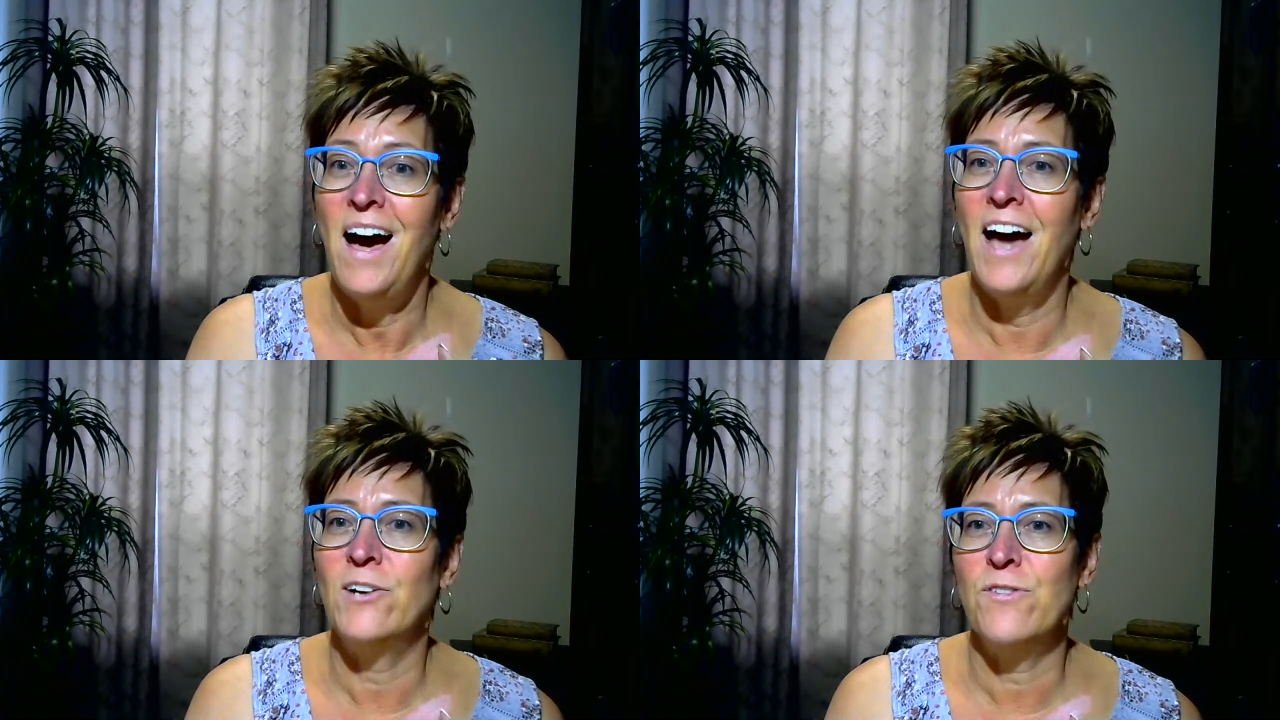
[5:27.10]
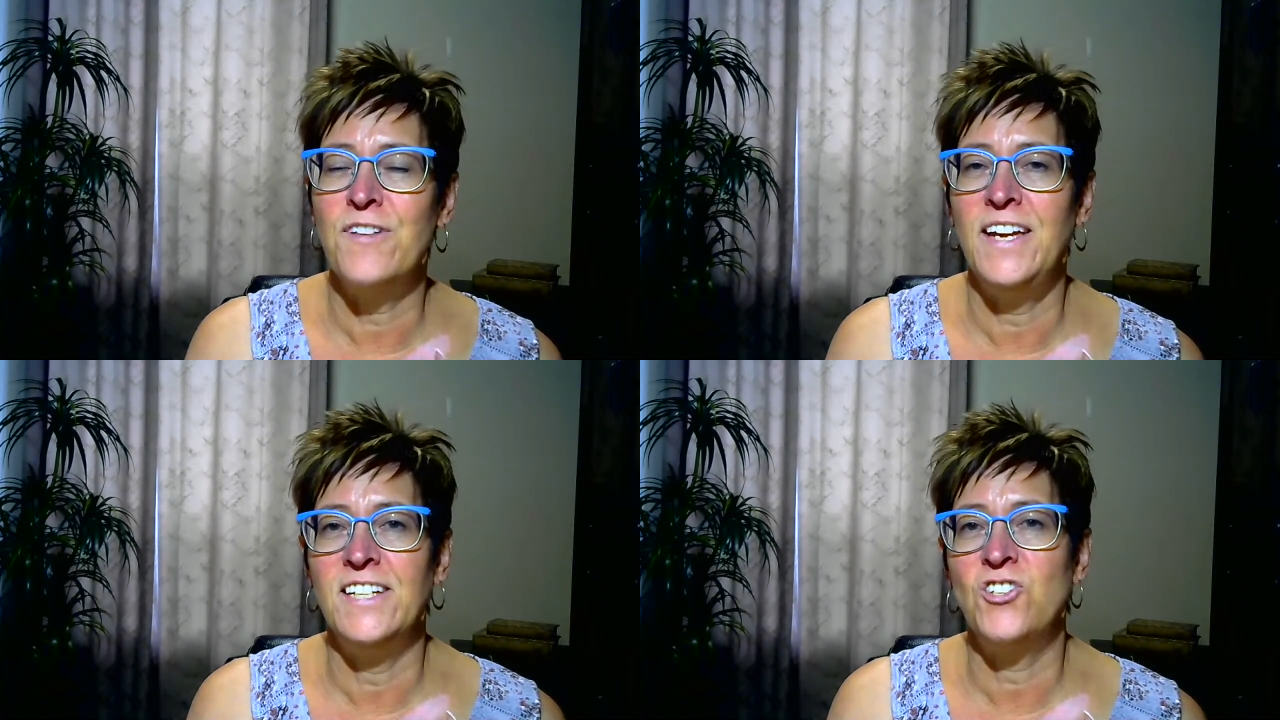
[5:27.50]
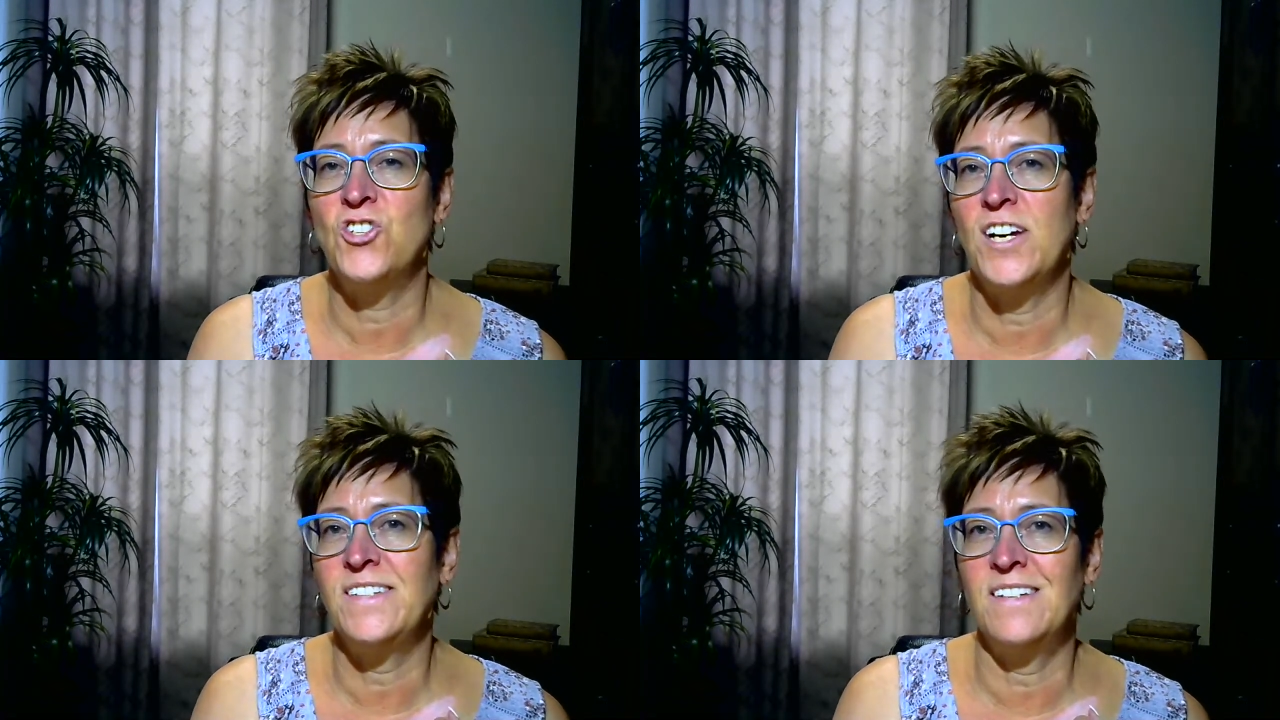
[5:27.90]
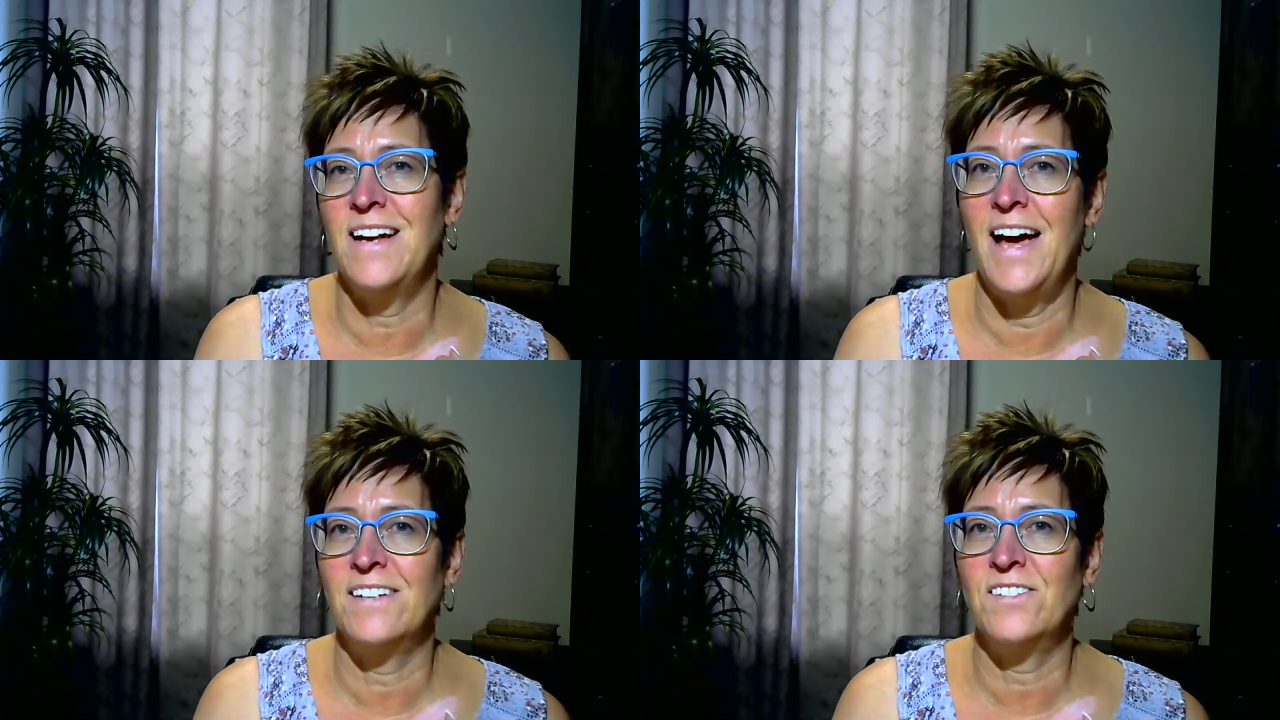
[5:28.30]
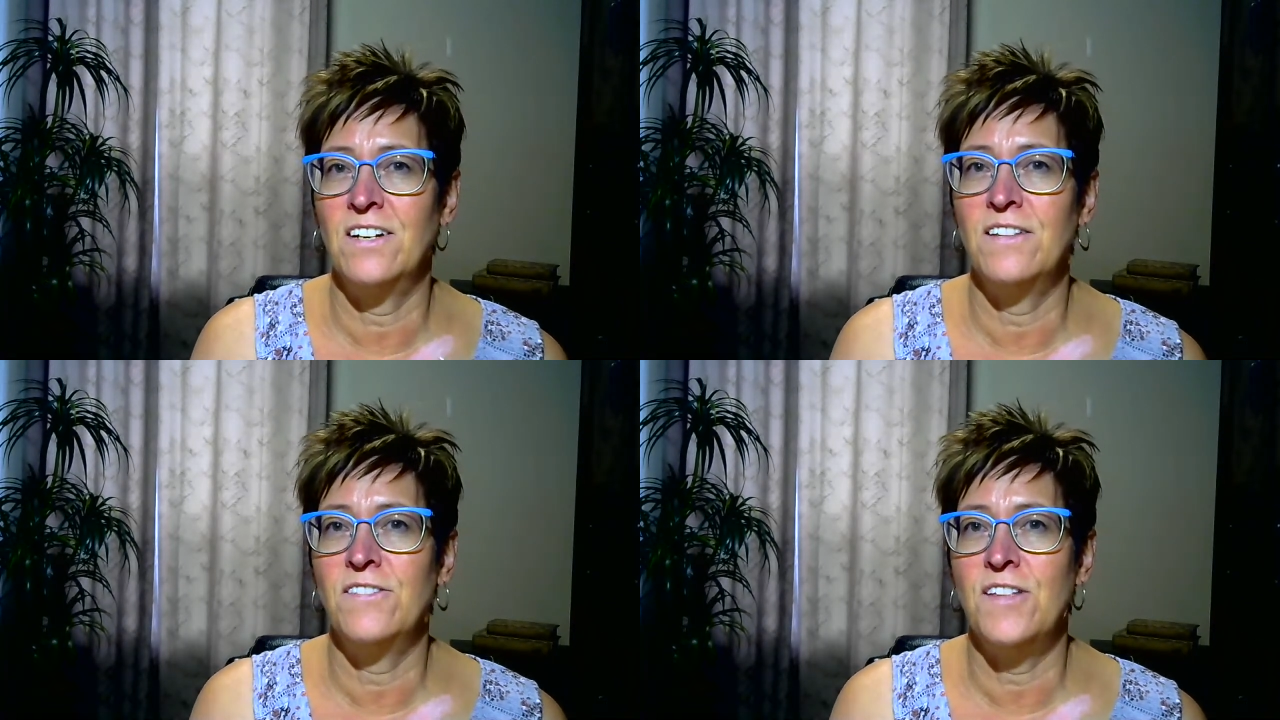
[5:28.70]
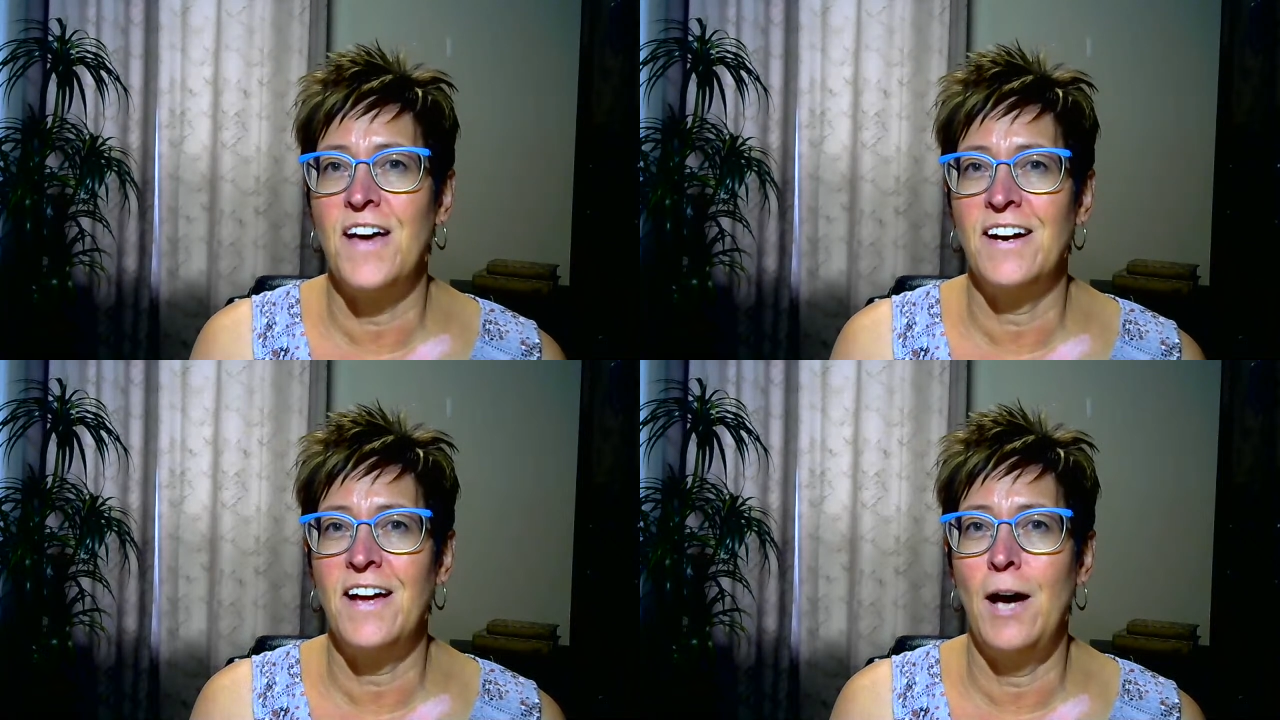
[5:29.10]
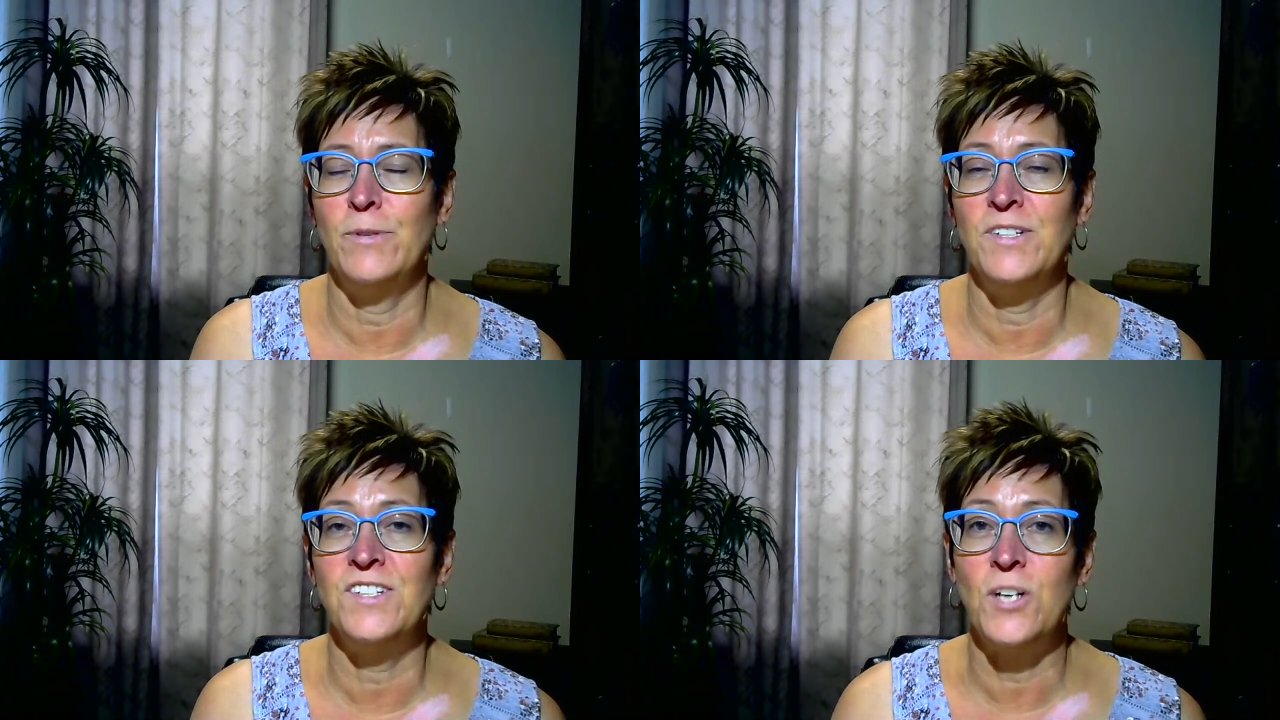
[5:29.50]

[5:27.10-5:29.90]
I don't think it's just an accident that that happens.